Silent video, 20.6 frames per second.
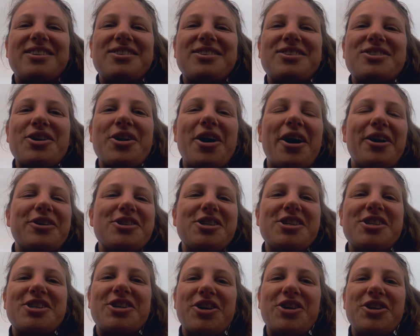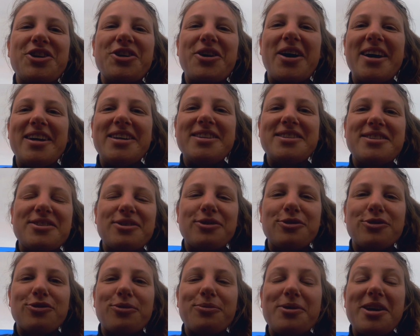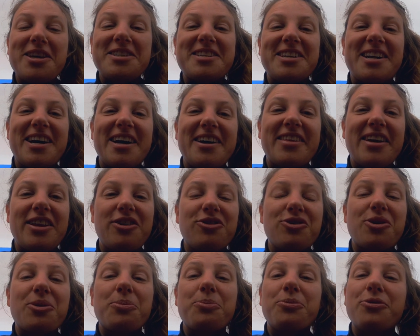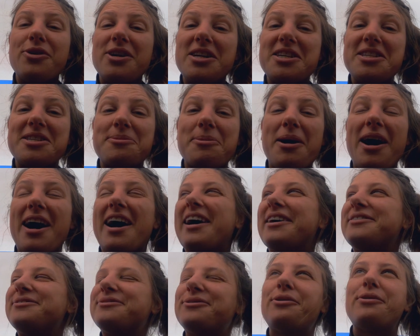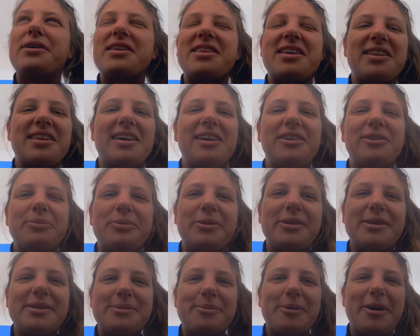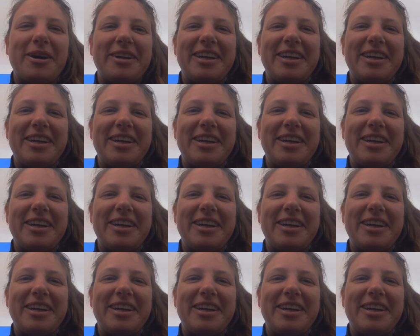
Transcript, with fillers: So I'll just show you our installs from yesterday and they look pretty smart. Well, we think they look pretty smart